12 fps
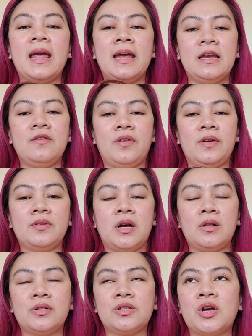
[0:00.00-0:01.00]

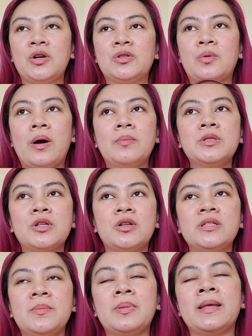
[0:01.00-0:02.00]
$85 so I was
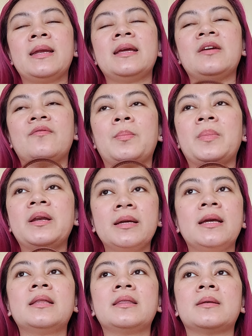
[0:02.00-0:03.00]
contemplating if I'm gonna
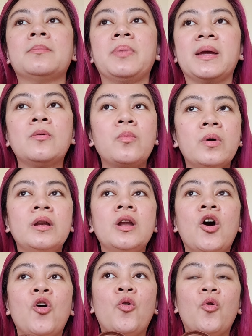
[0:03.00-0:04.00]
get the big one
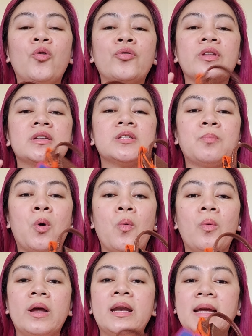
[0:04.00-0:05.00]
or the small
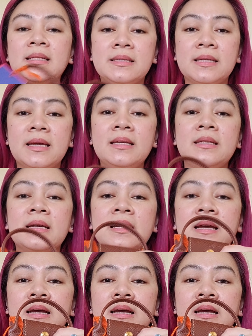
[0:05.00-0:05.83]
one. I did